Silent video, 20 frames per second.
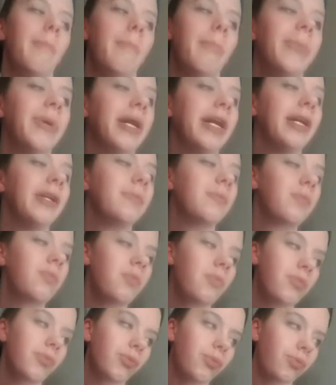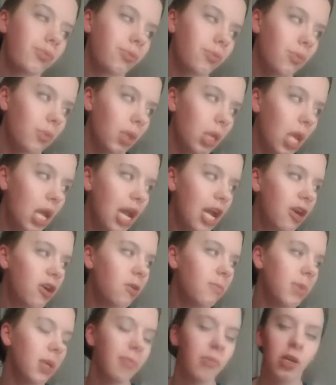but I
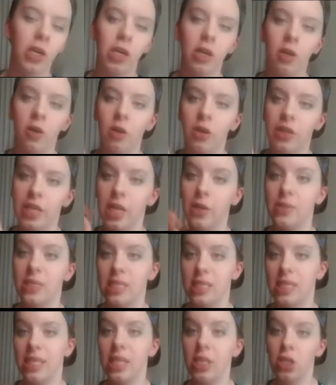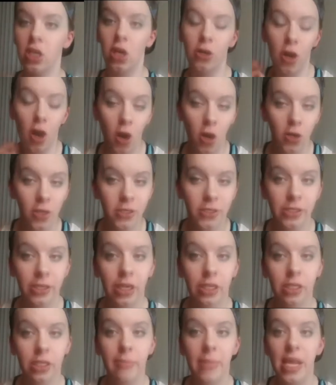remember there was this thing called Artist
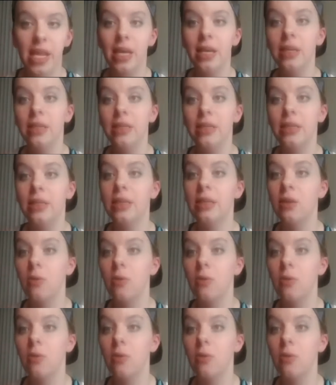on Demand